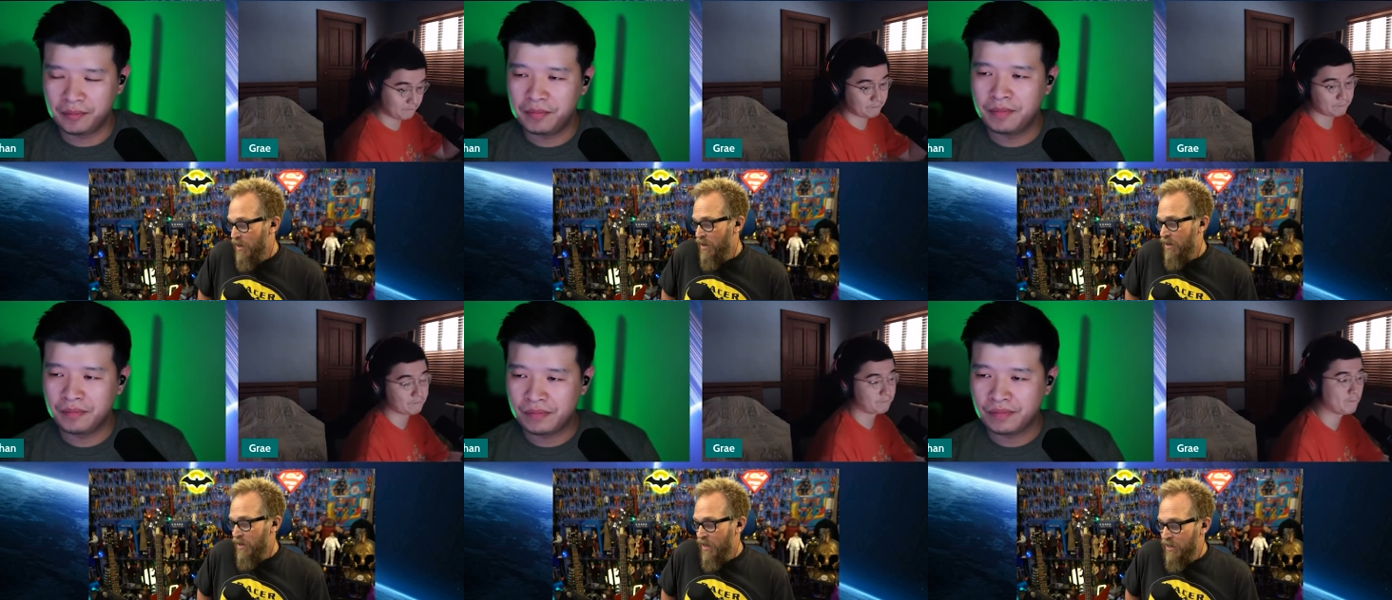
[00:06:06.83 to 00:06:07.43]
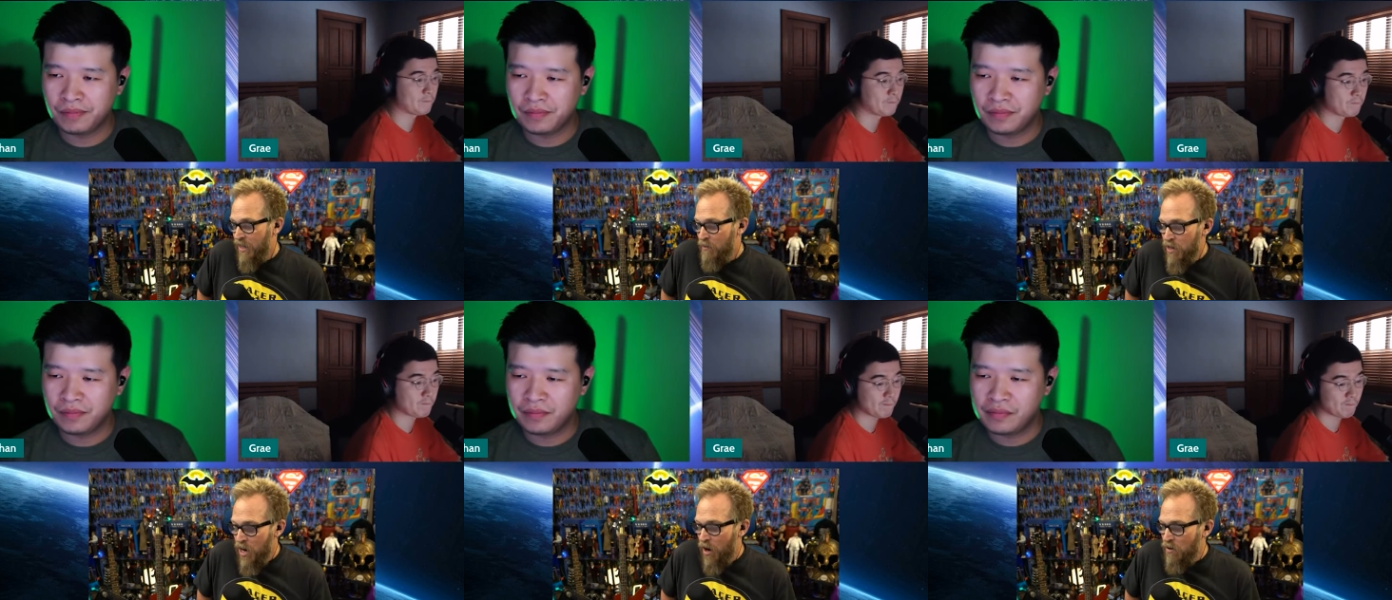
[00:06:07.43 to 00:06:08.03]
Speaker 1: I mean, like they
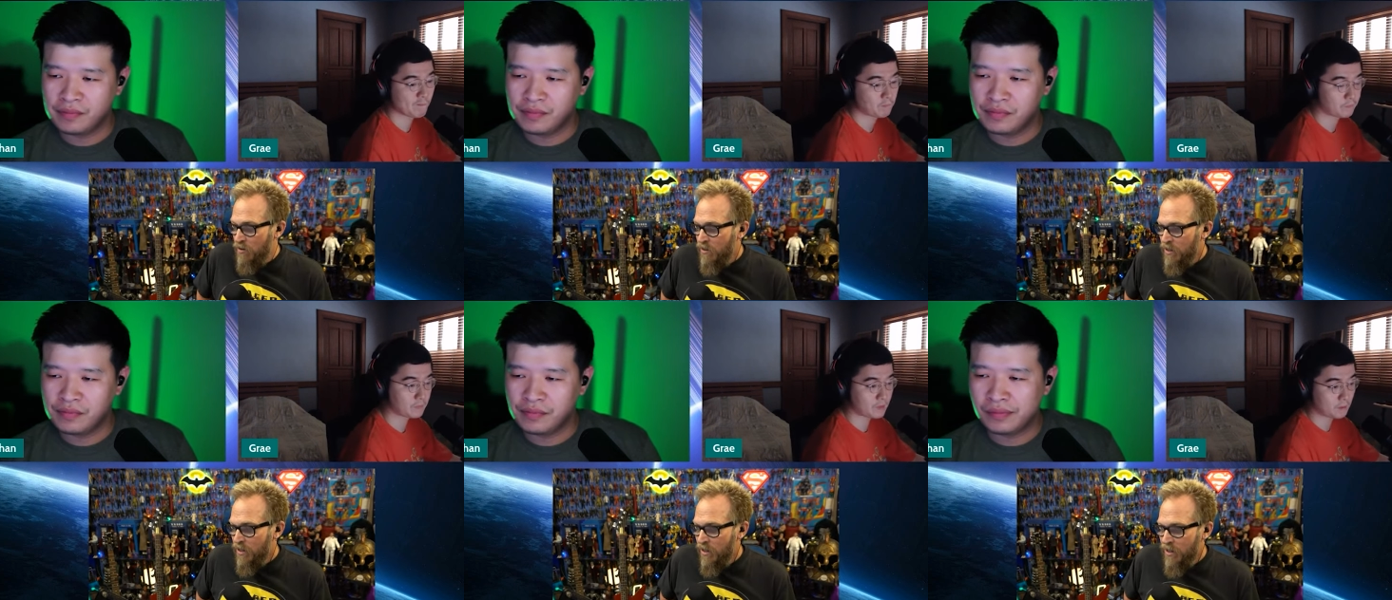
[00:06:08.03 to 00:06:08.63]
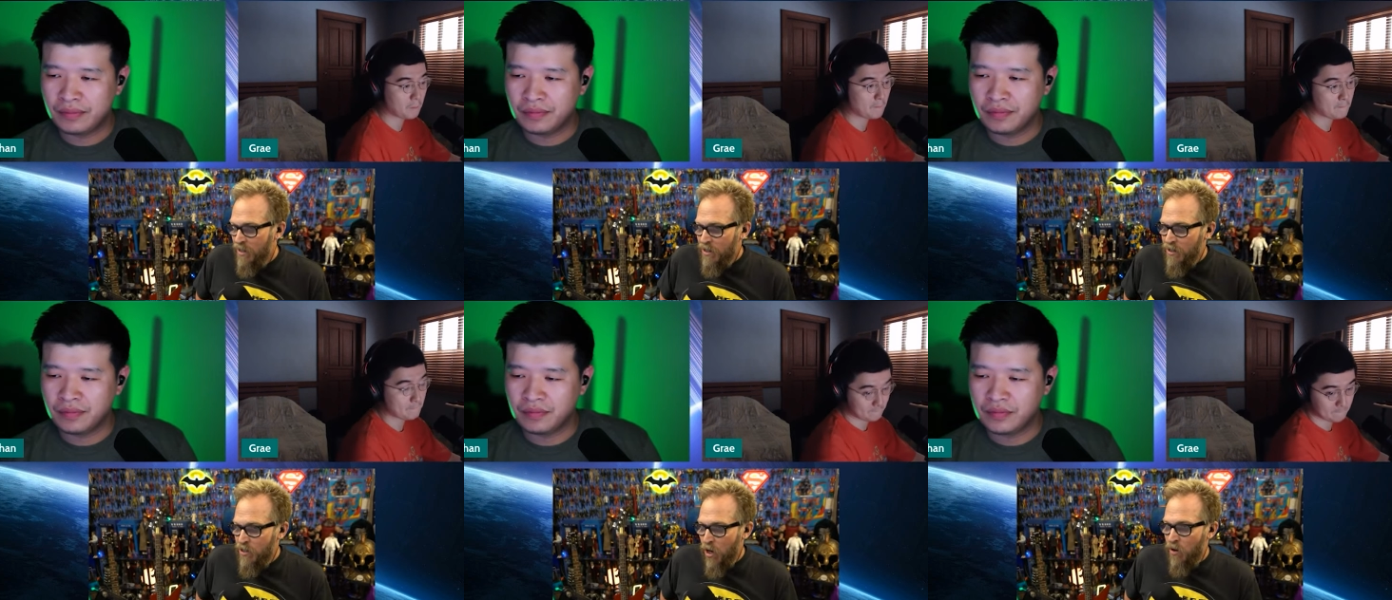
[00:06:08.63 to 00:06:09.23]
would know.
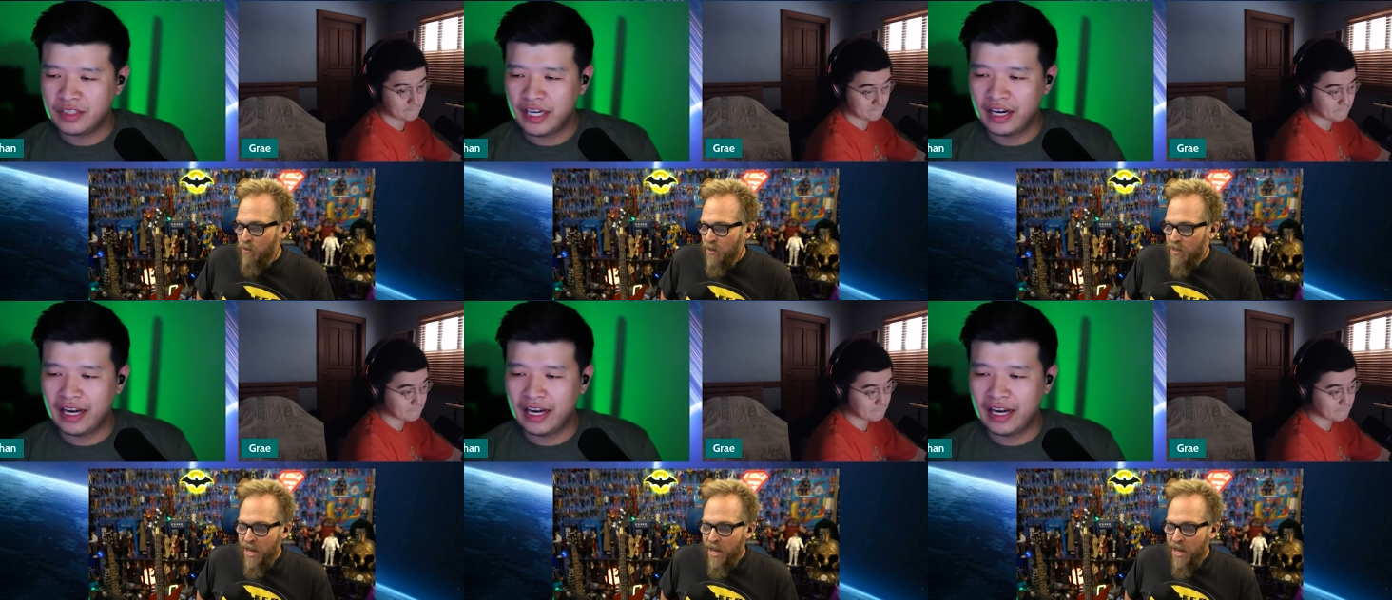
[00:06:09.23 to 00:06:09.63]
So yeah,